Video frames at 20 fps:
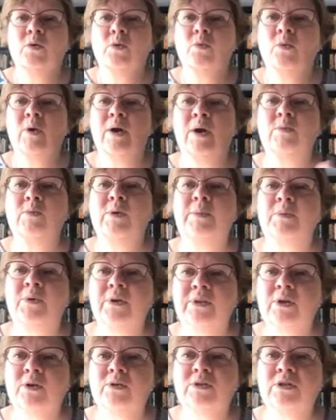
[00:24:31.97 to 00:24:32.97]
When we
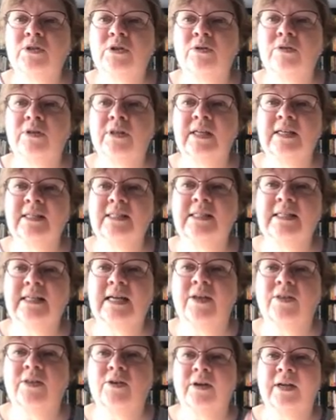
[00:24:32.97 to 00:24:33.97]
put those two things
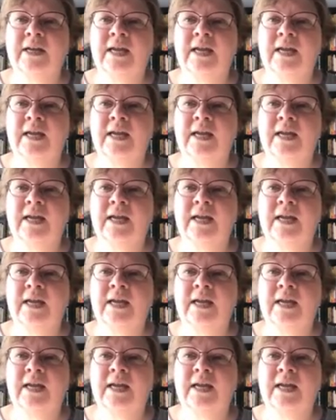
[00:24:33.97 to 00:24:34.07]
together,